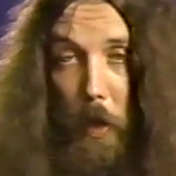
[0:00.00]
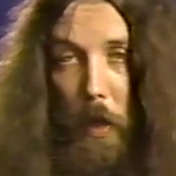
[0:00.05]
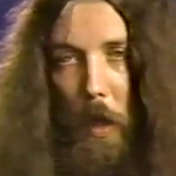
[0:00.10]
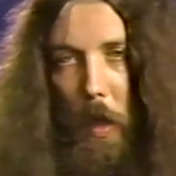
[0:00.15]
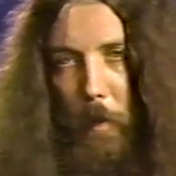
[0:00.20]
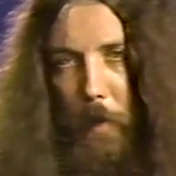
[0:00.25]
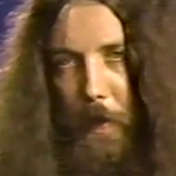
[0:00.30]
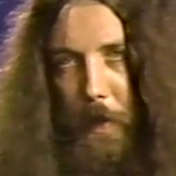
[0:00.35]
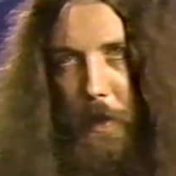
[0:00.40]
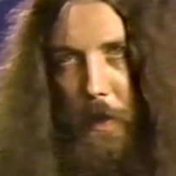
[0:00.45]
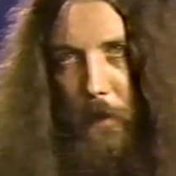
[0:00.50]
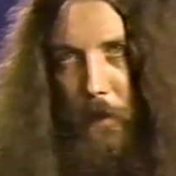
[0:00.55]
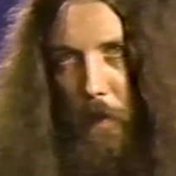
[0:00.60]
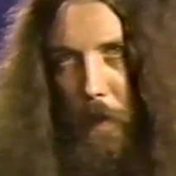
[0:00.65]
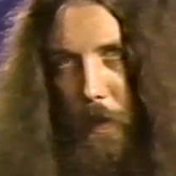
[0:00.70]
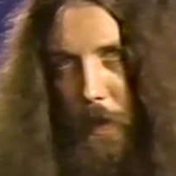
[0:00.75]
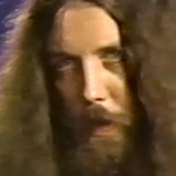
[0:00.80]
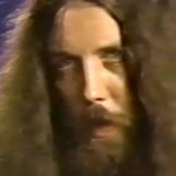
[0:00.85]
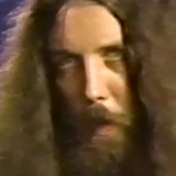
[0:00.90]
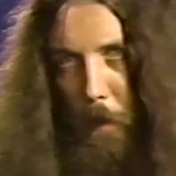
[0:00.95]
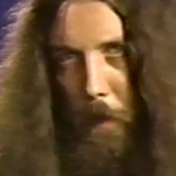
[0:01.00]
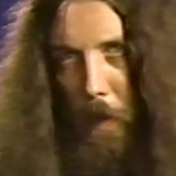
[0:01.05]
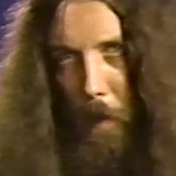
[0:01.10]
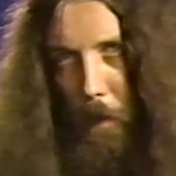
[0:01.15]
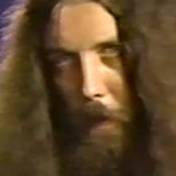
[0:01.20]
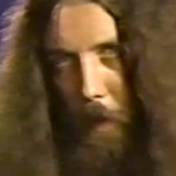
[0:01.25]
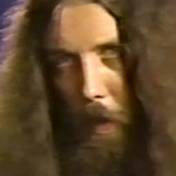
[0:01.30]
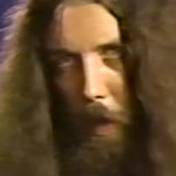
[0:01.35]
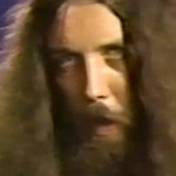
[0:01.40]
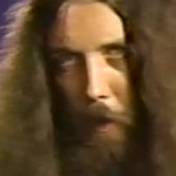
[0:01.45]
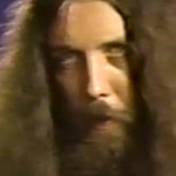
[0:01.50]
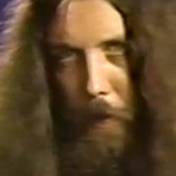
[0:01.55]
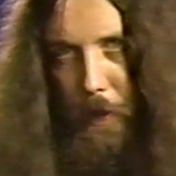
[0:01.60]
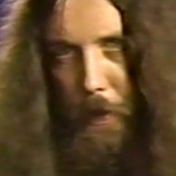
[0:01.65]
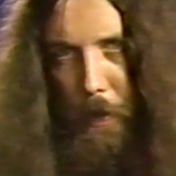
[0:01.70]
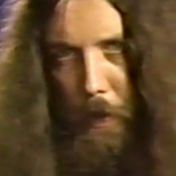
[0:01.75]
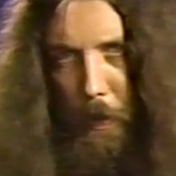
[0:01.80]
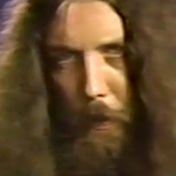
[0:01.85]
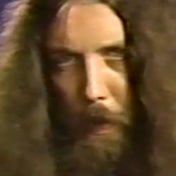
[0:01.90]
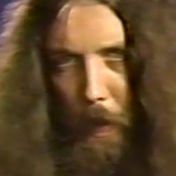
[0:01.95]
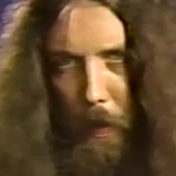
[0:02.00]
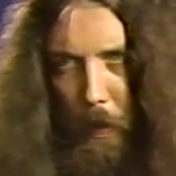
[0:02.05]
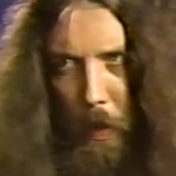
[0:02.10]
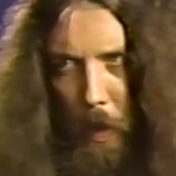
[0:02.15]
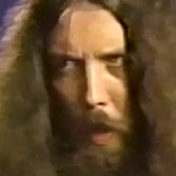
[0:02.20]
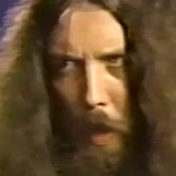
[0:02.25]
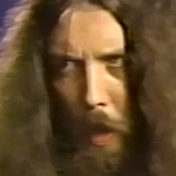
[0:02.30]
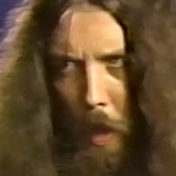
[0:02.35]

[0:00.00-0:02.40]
comics have lost their popularity, then